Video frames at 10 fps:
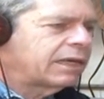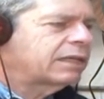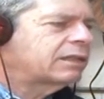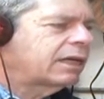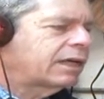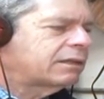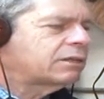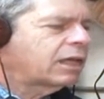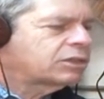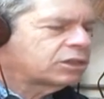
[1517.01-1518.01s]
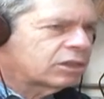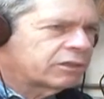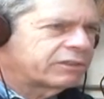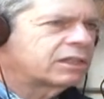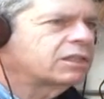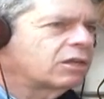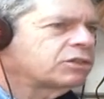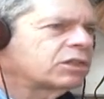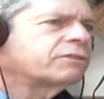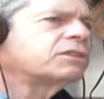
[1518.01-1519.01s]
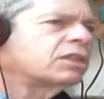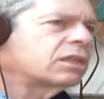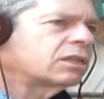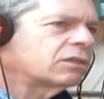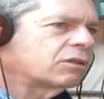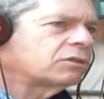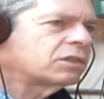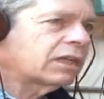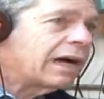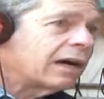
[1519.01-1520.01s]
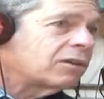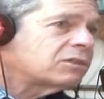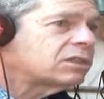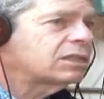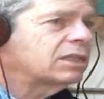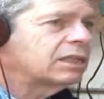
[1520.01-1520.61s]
and serving, you know, servicing those accounts.